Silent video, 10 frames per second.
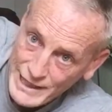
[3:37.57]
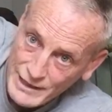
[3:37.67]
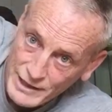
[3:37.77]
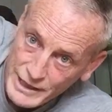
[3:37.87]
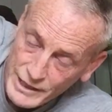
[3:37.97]

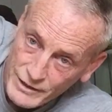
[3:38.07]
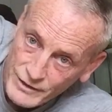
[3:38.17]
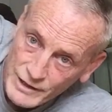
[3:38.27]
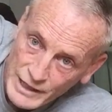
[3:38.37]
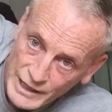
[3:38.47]
hand
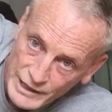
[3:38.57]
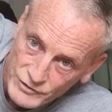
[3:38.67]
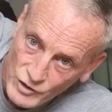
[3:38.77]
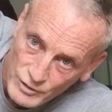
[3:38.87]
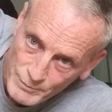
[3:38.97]
here
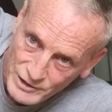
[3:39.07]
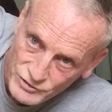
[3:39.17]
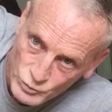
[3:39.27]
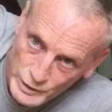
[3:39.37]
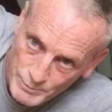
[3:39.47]
is called my
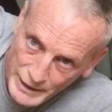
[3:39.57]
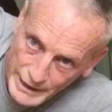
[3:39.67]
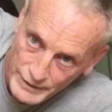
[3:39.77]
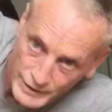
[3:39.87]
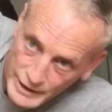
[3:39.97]
sweep
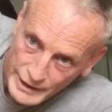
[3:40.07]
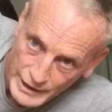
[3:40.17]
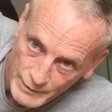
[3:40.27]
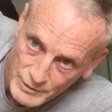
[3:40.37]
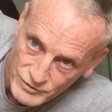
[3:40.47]
hand,
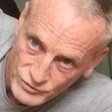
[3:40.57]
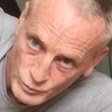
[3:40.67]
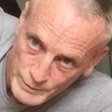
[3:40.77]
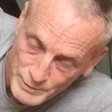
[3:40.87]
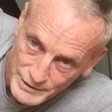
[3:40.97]
and I'm going to
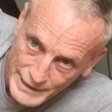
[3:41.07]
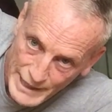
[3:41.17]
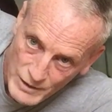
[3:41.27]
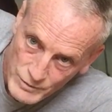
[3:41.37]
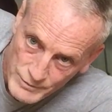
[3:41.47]
sweep it
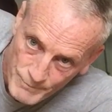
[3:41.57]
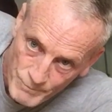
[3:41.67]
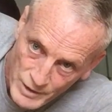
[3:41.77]
down